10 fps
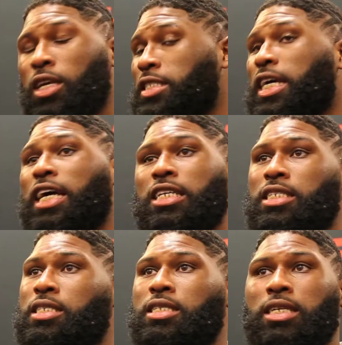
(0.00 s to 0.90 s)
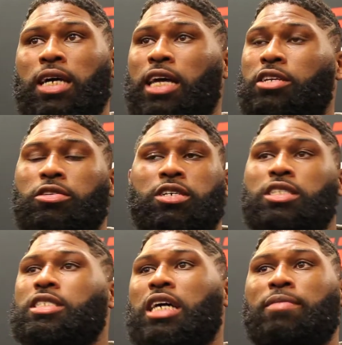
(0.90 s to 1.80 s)
Exactly. I knew he couldn't
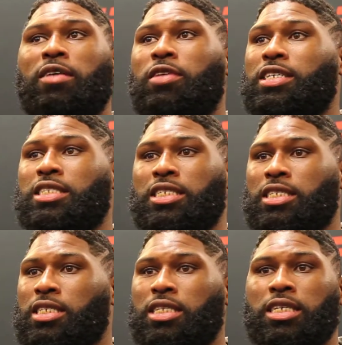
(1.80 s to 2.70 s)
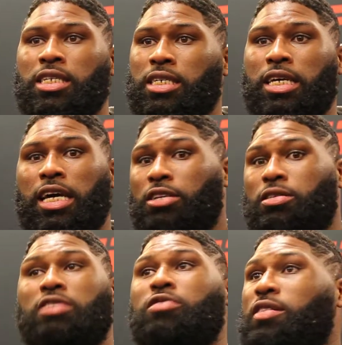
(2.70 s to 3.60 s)
stop my wrestling. I knew
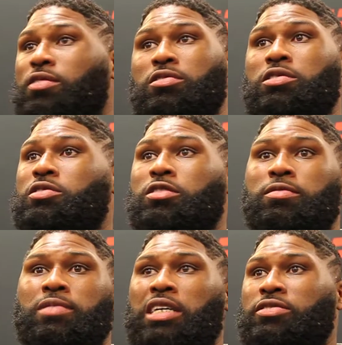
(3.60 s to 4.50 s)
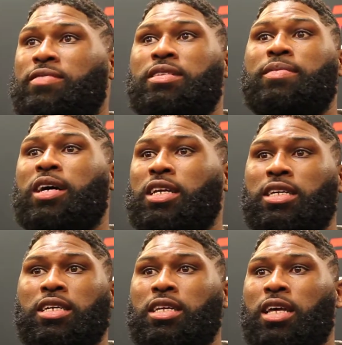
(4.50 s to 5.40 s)
that's what I was going to do to him. I dreamt about it.
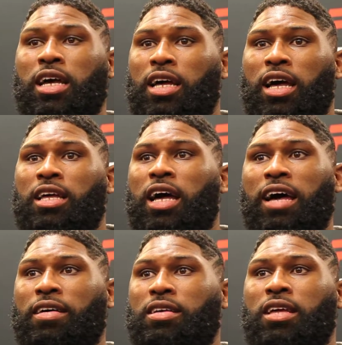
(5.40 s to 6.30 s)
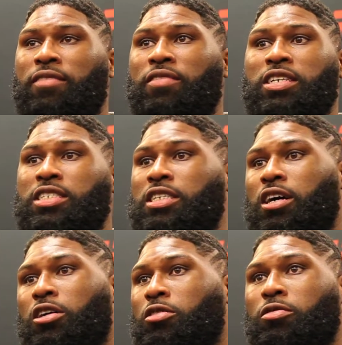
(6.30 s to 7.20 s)
I envisioned it
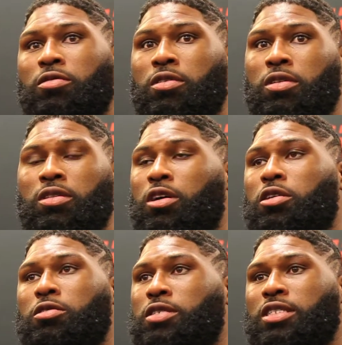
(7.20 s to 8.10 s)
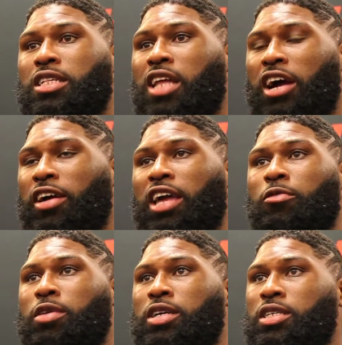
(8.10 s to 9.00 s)
all, the whole entire 8
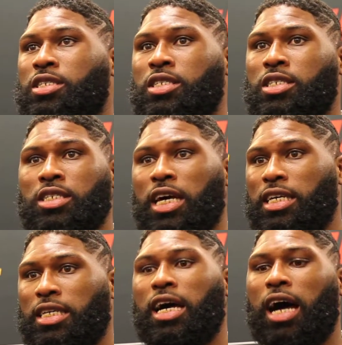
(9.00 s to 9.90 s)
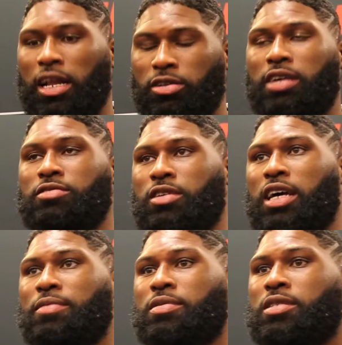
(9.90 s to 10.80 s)
weeks. I knew that was going to happen.